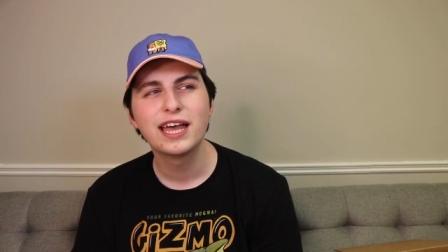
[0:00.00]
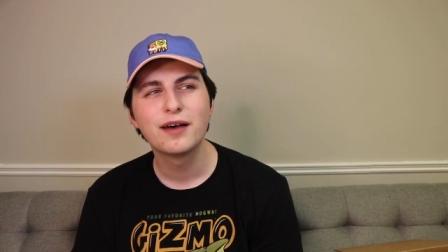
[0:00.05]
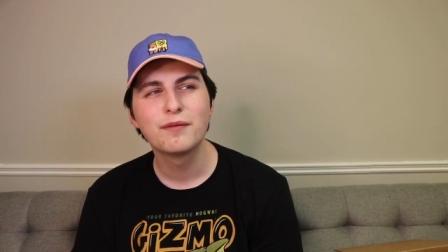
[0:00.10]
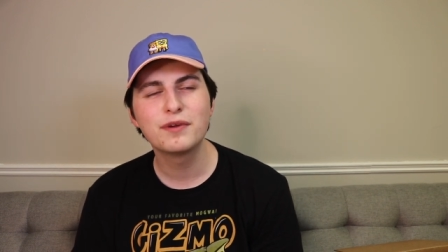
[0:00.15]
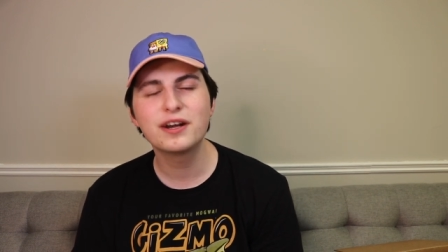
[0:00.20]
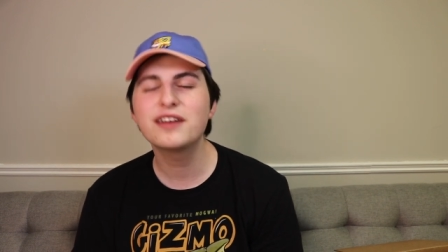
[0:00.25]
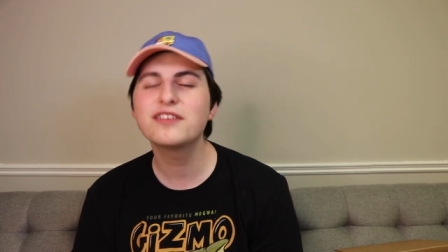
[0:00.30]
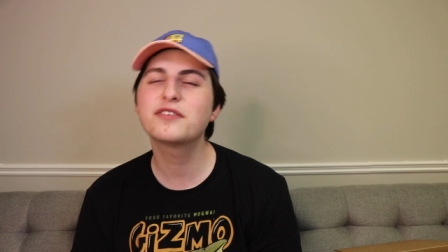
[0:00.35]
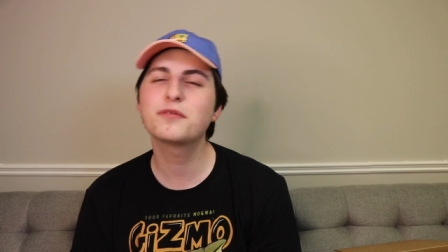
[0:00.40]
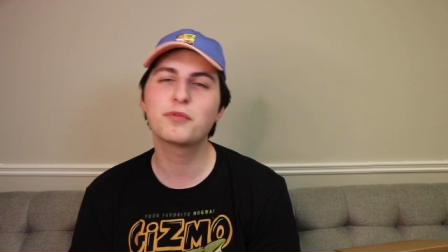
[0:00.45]

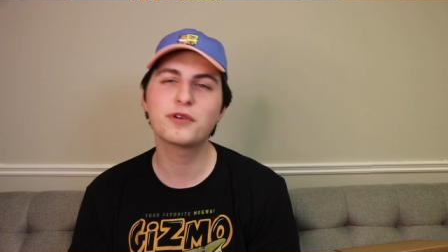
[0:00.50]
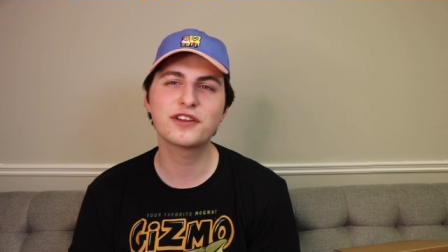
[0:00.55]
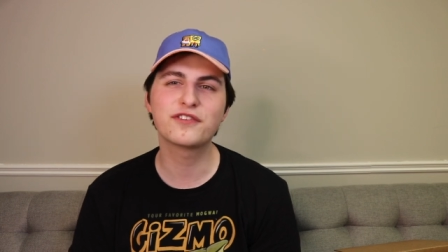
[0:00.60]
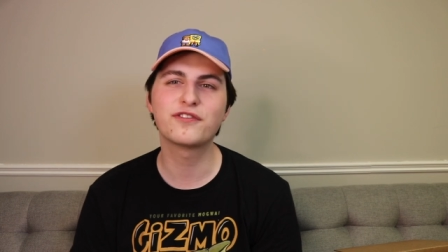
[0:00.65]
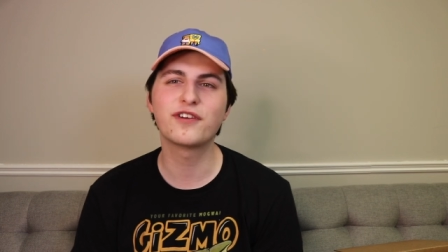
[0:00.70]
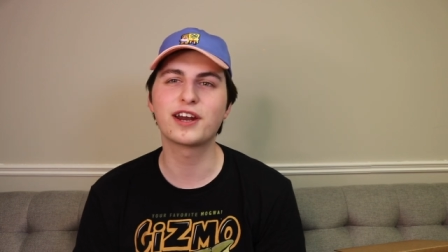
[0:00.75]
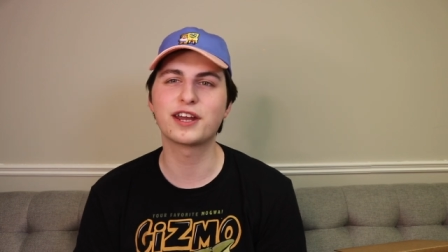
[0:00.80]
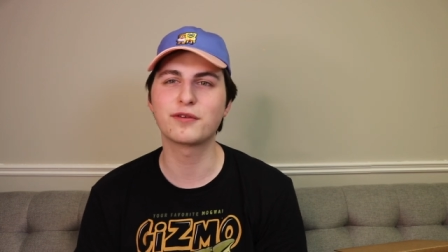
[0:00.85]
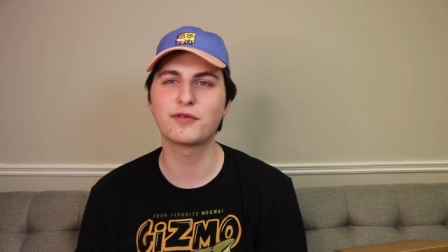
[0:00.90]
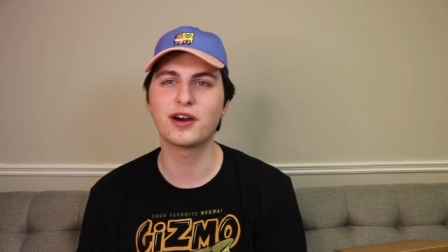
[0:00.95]
but it is a pretty
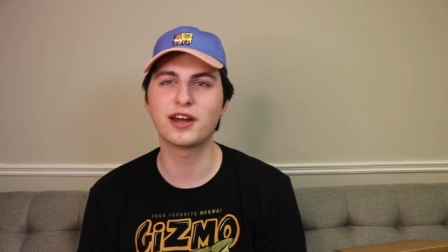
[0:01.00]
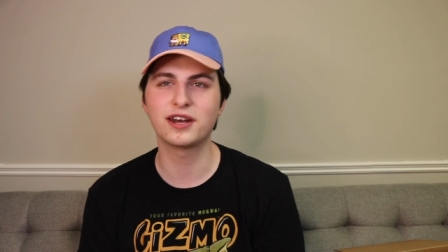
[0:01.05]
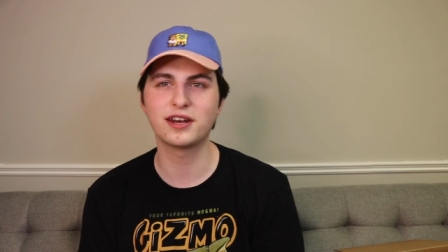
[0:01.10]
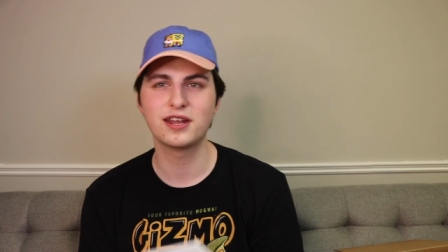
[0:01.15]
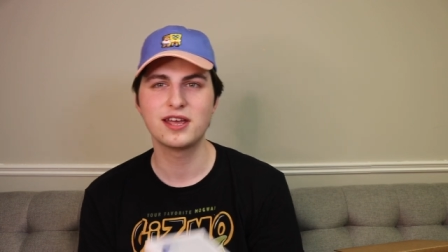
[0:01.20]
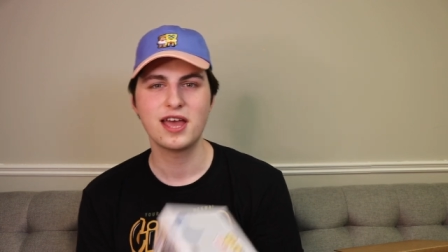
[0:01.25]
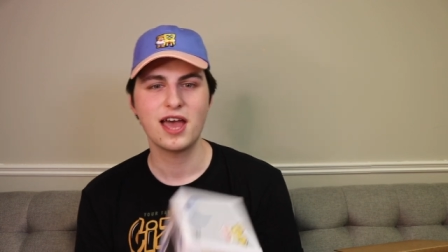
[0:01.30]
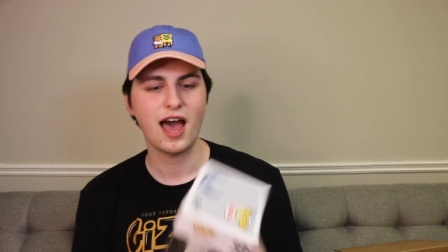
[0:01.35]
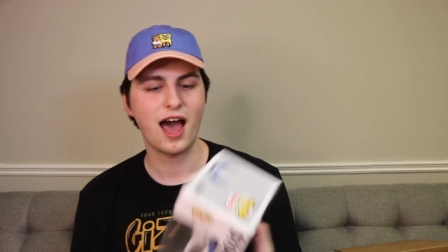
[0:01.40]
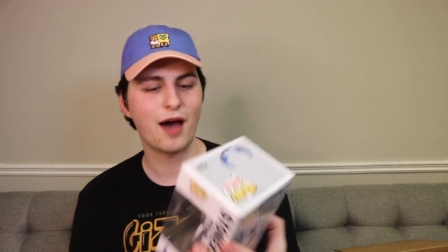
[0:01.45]
funny one.
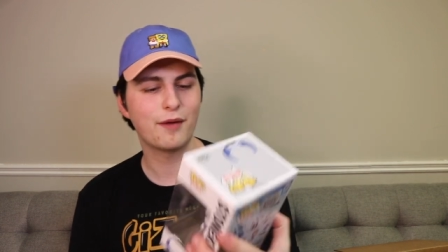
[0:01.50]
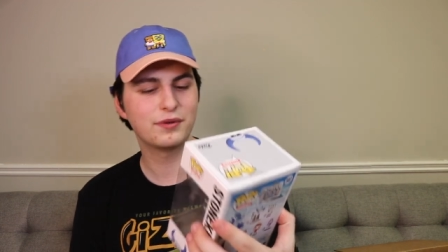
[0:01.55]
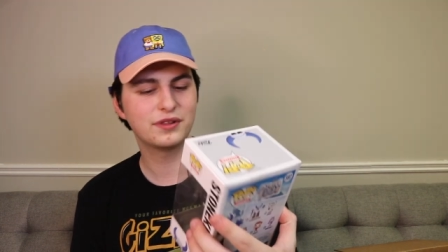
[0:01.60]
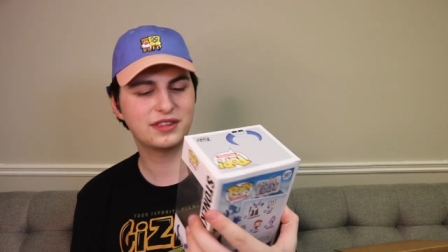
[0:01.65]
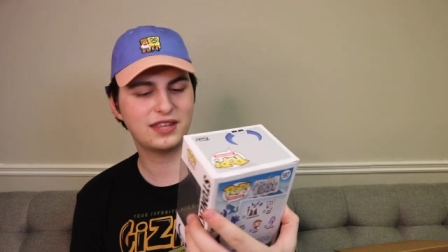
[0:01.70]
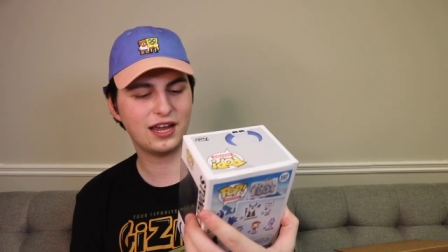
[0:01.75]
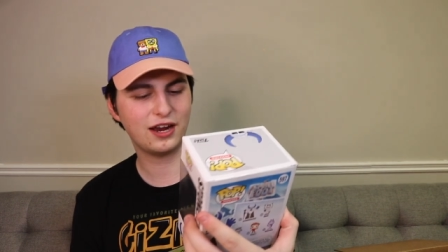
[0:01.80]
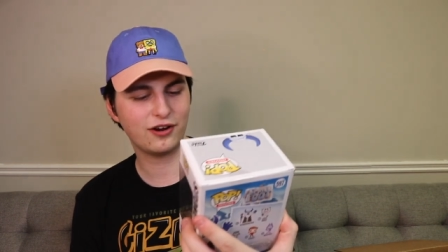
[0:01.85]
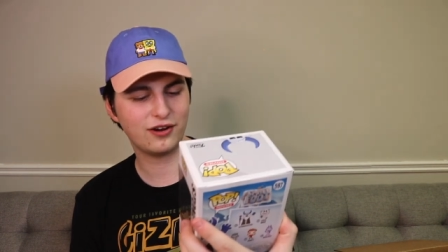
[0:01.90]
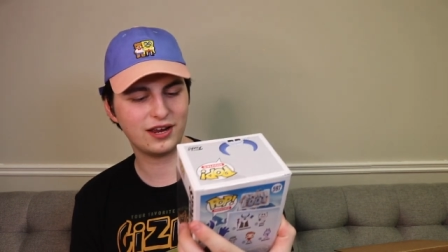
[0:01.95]
But
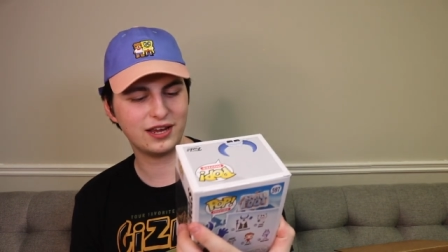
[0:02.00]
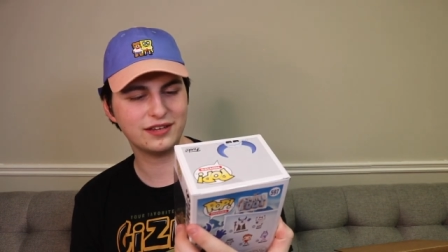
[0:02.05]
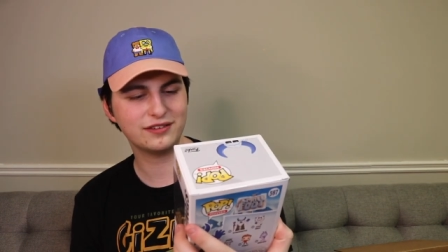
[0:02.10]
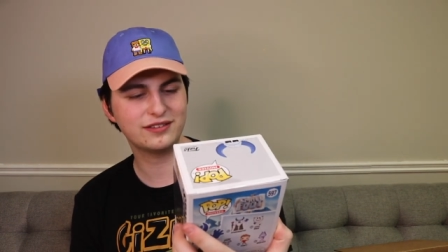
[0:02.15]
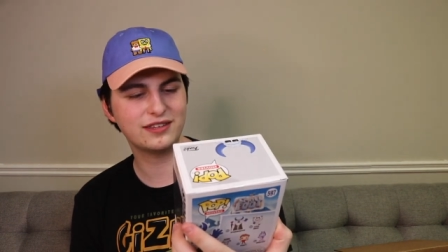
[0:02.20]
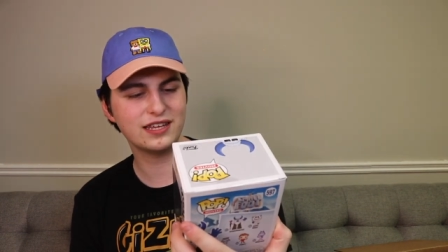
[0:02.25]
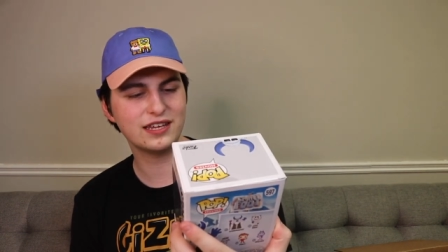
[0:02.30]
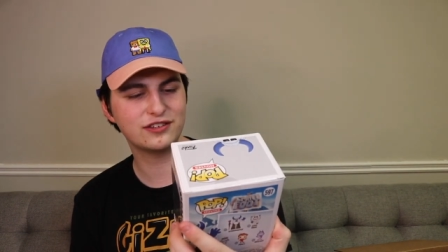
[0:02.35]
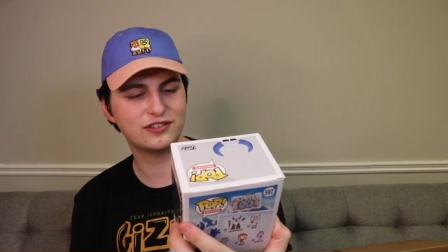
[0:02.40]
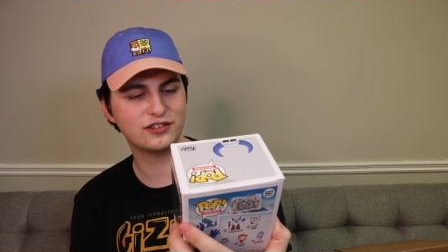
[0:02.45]
there
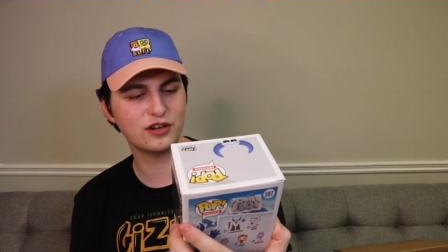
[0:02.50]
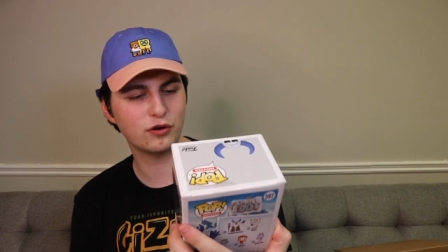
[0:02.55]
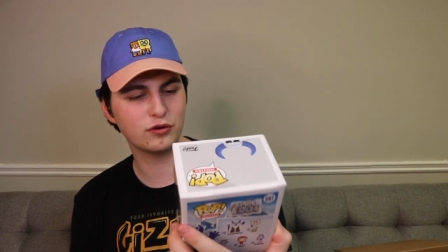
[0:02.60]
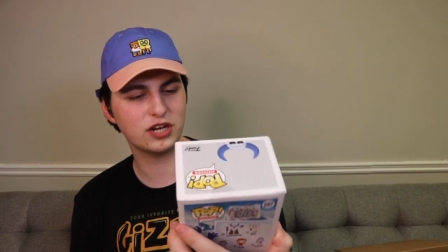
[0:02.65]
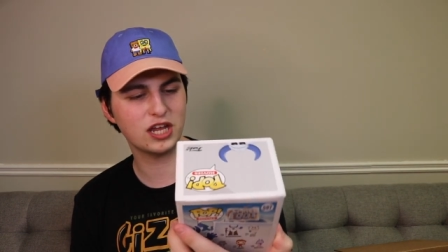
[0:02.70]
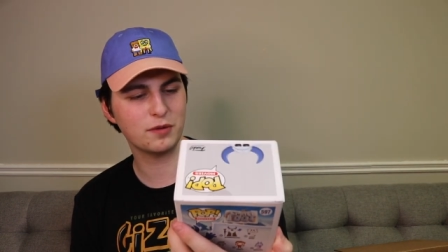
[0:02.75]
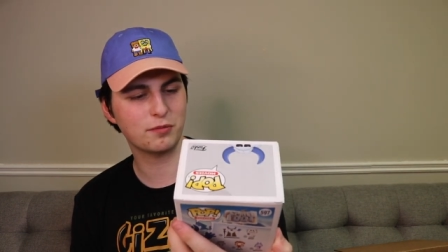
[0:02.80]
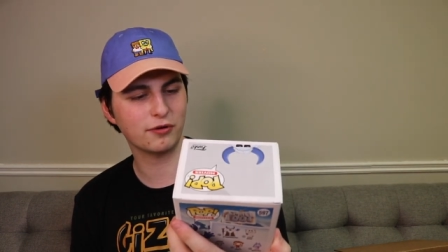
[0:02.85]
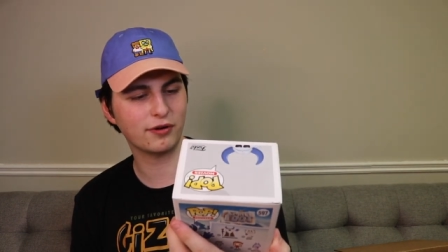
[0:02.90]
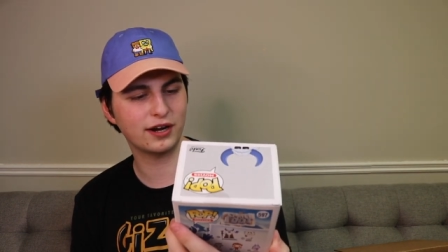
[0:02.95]
is the
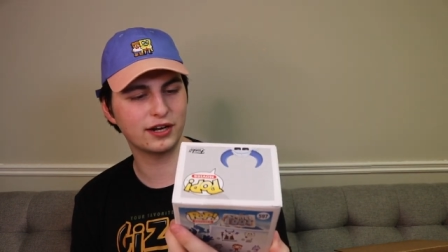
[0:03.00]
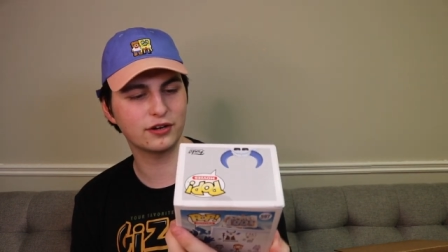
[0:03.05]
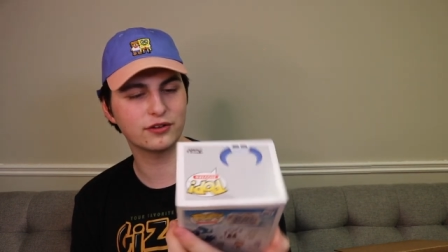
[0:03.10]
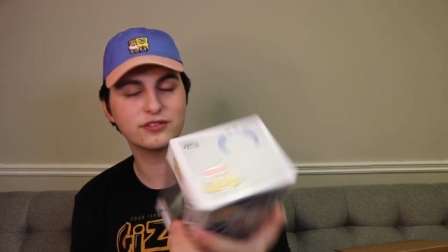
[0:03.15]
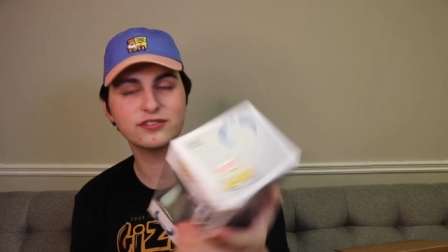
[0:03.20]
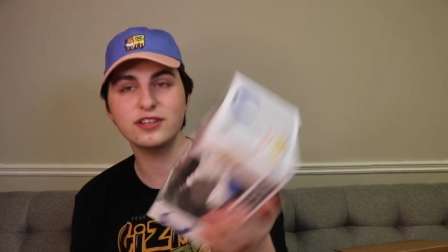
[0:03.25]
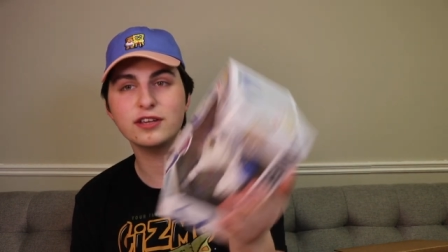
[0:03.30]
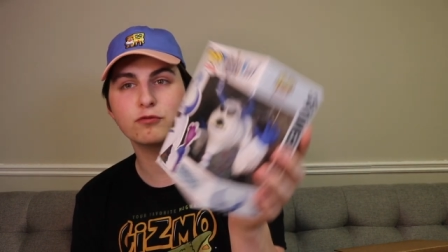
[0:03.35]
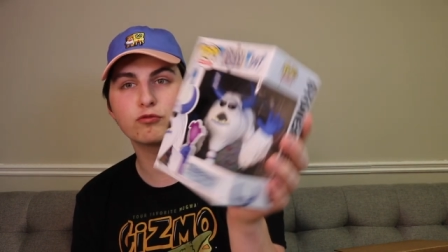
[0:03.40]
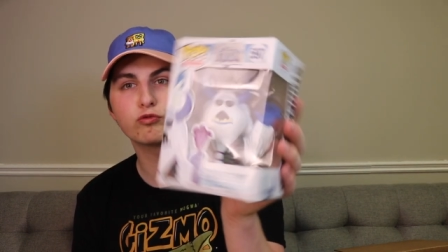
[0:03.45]
Stonekeeper right here. This is a